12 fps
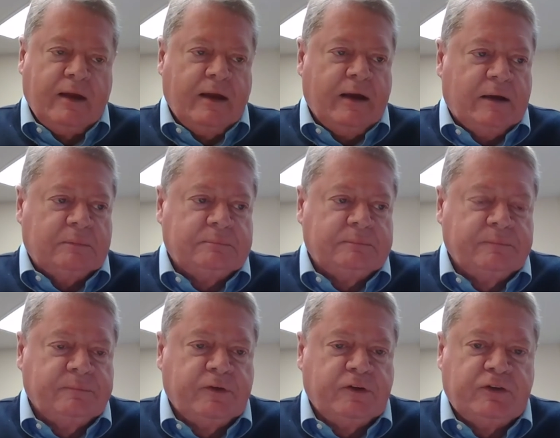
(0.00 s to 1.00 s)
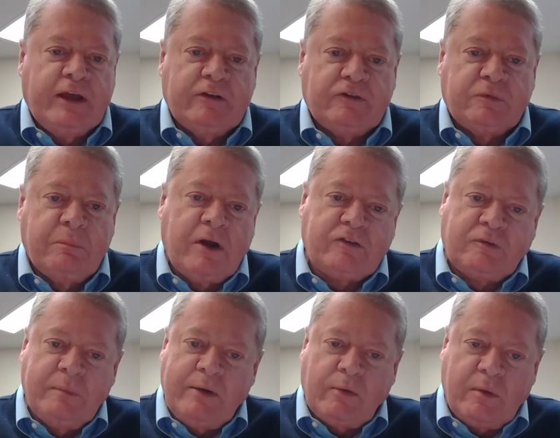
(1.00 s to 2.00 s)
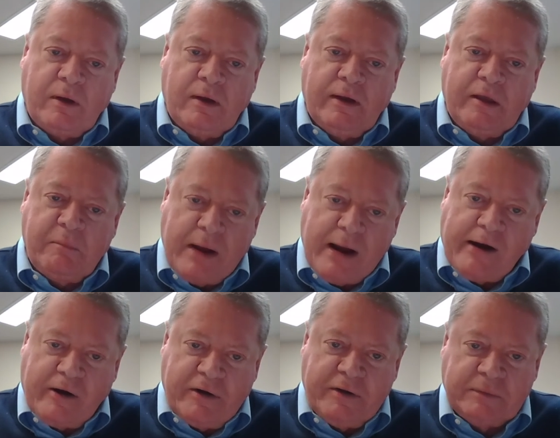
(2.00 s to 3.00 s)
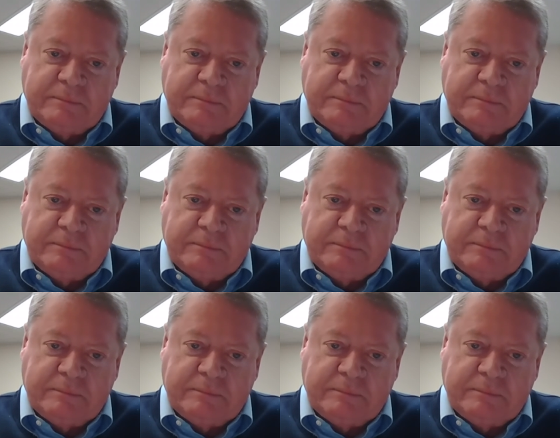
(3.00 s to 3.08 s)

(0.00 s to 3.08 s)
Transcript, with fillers: Um, she has much to be admired,